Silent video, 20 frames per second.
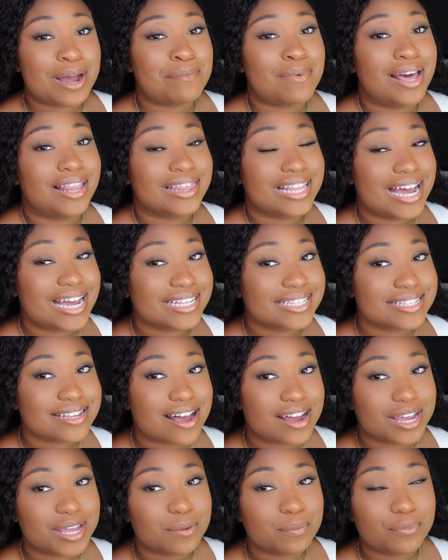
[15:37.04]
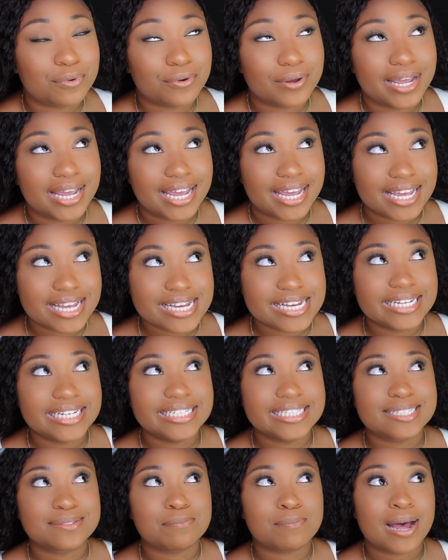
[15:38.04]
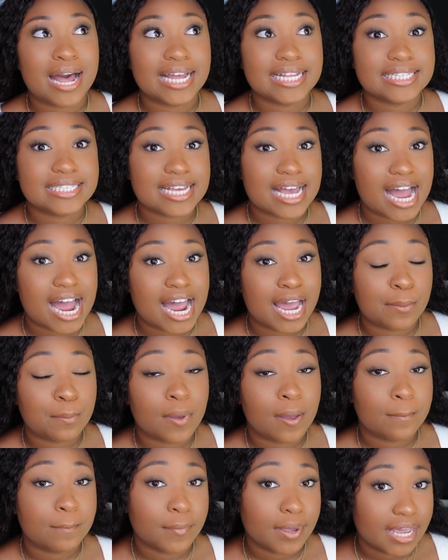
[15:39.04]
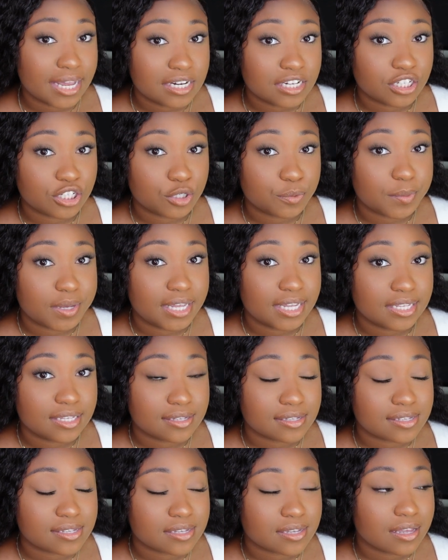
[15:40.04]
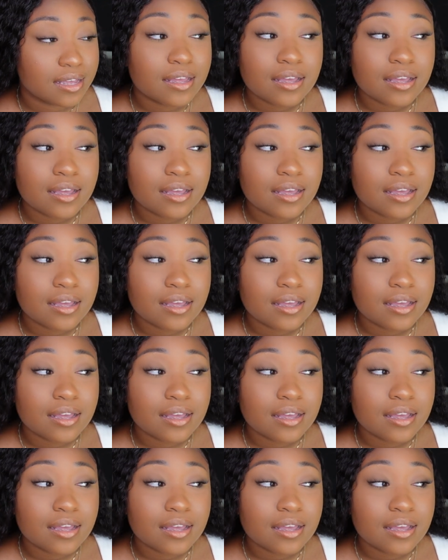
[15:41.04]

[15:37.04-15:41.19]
my last talking point is my time management.